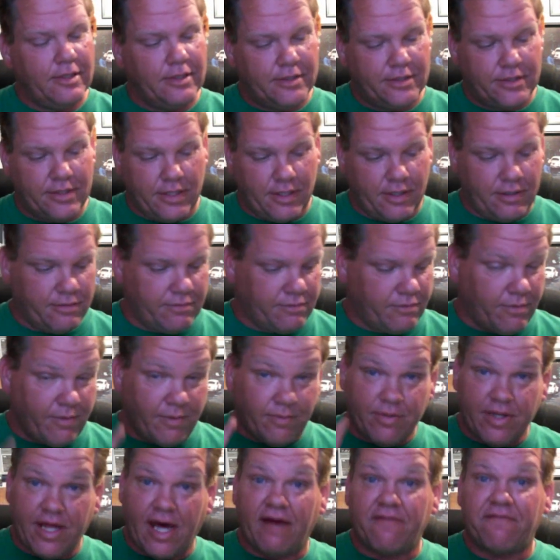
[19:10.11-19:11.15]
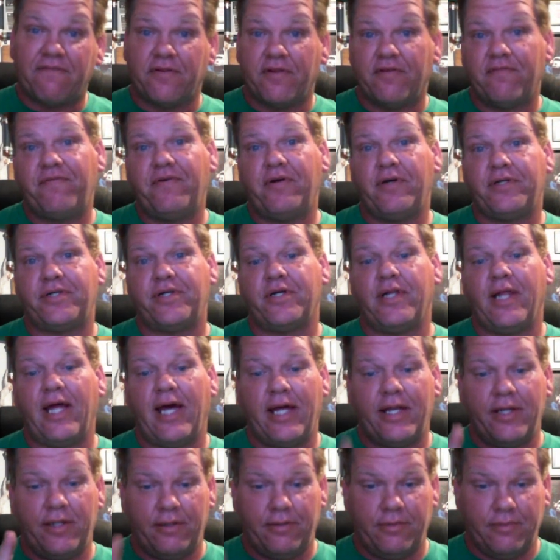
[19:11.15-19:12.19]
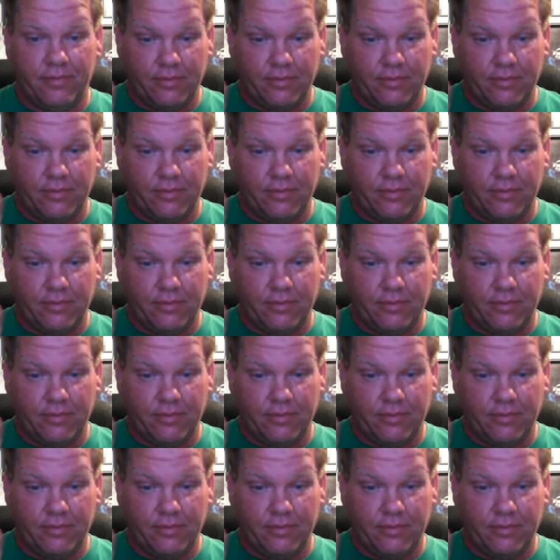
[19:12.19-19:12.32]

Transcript: So remember that for the future, Lynn.